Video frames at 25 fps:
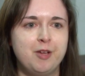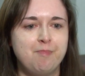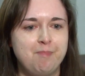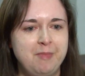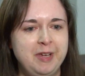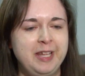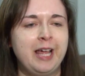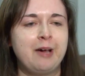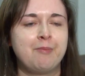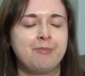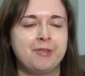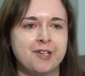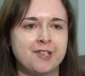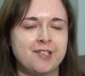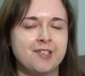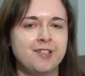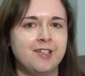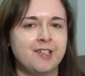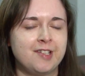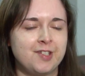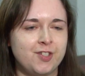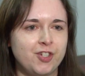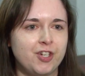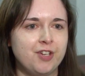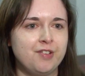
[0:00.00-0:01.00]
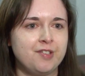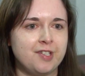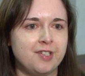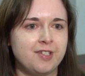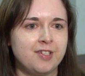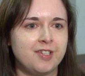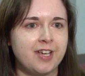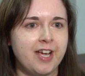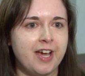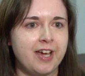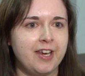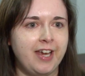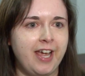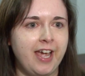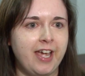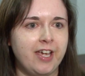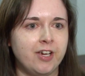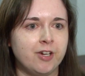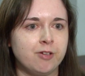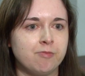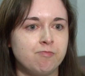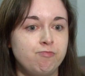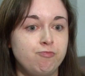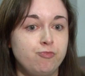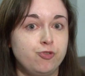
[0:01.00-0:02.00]
be that person that's chosen to kind of get
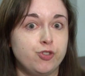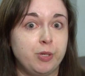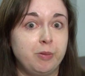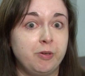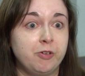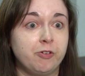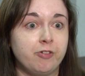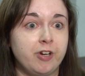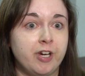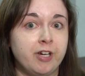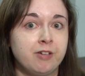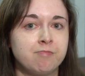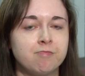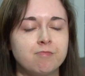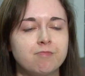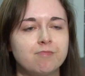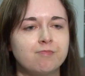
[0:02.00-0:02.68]
your dream career.